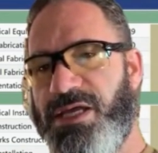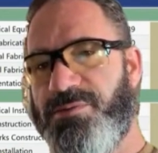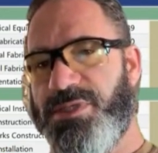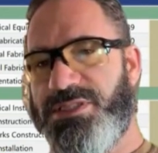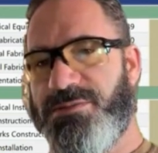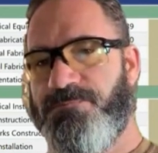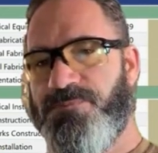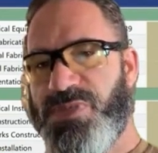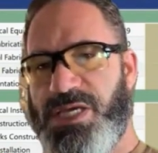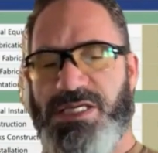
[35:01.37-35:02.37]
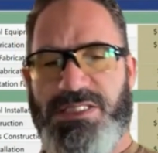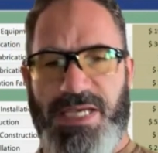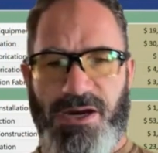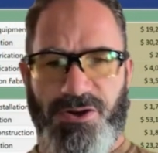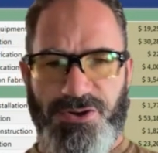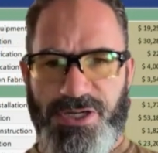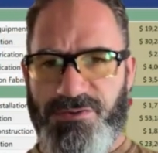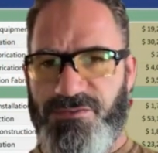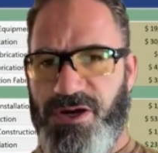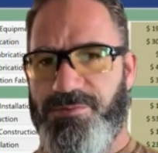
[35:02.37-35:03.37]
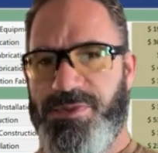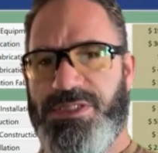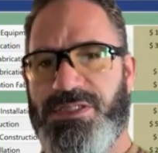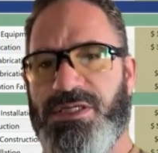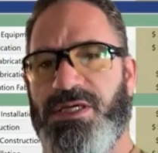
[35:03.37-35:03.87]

elements is our grid environment.